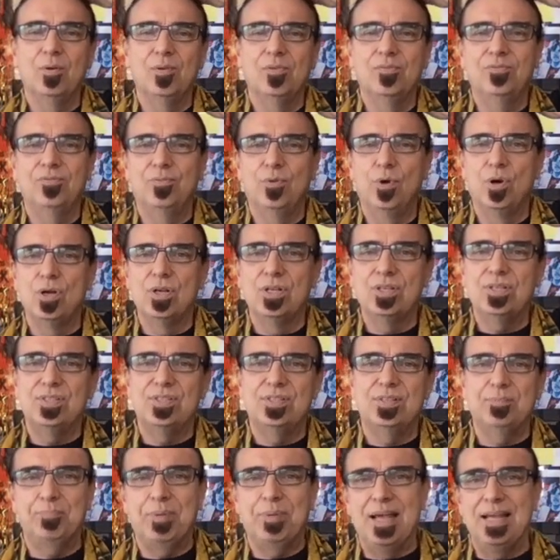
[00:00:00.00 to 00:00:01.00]

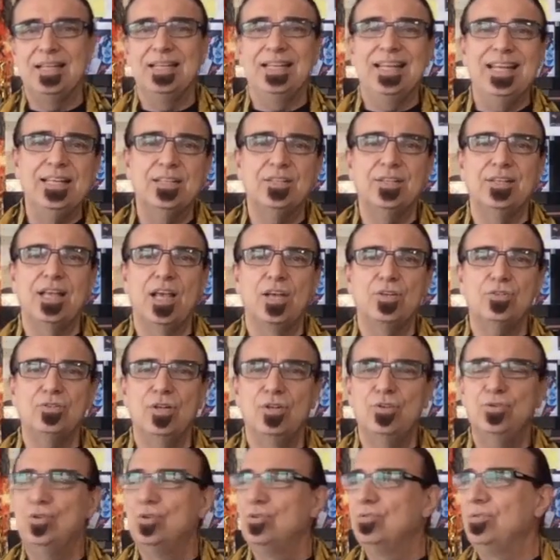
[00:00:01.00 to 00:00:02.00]
was by an international
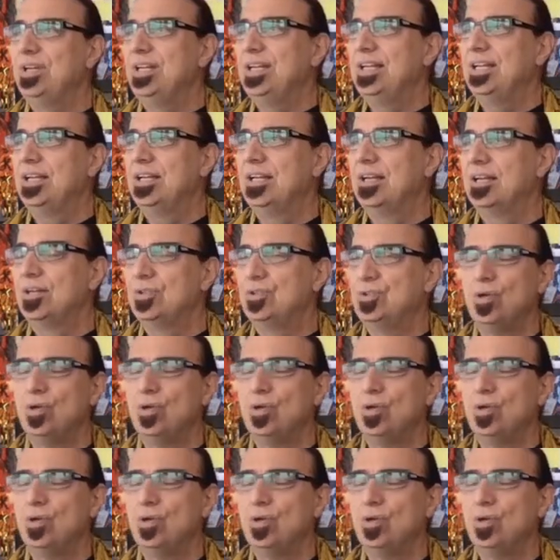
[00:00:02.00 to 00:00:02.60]
jury